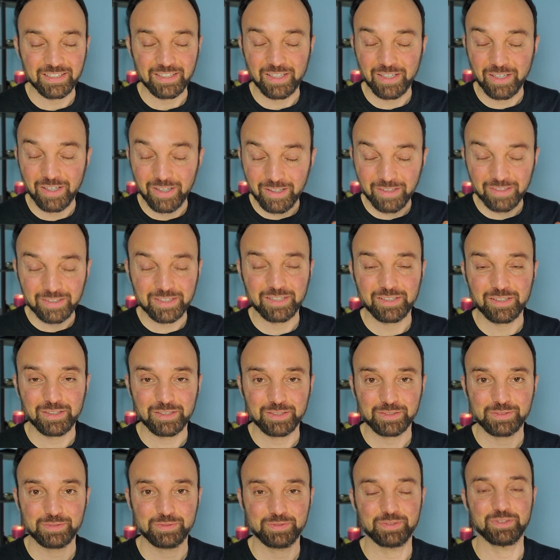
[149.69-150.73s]
all
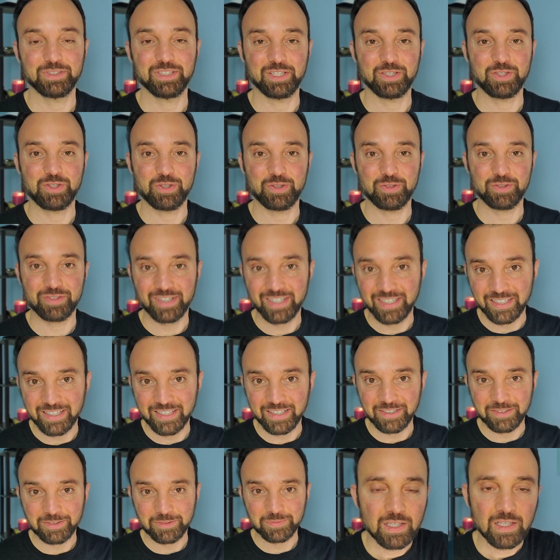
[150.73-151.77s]
cause food issues right
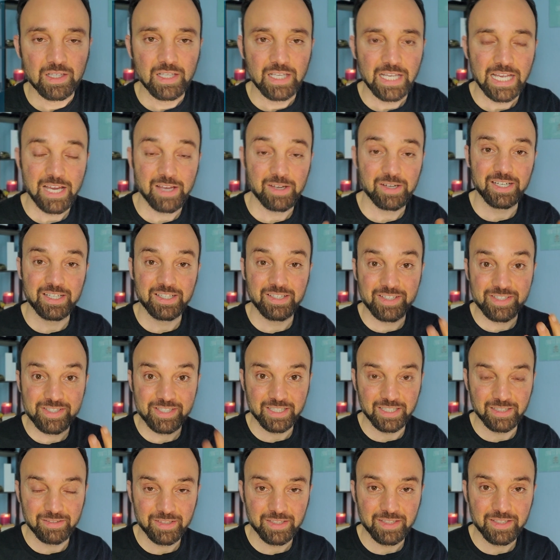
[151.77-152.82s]
now. How did I
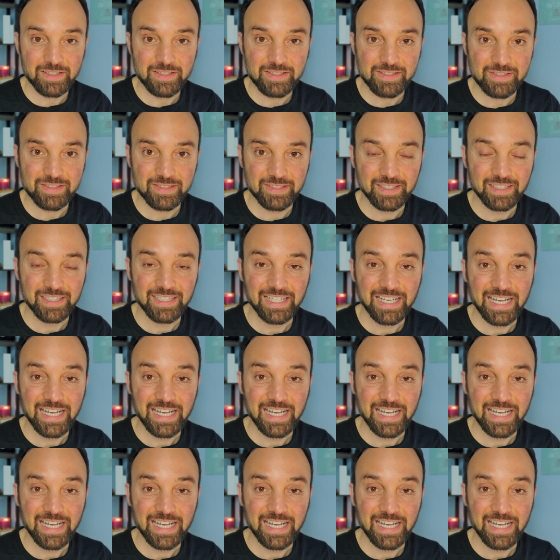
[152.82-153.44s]
discover this?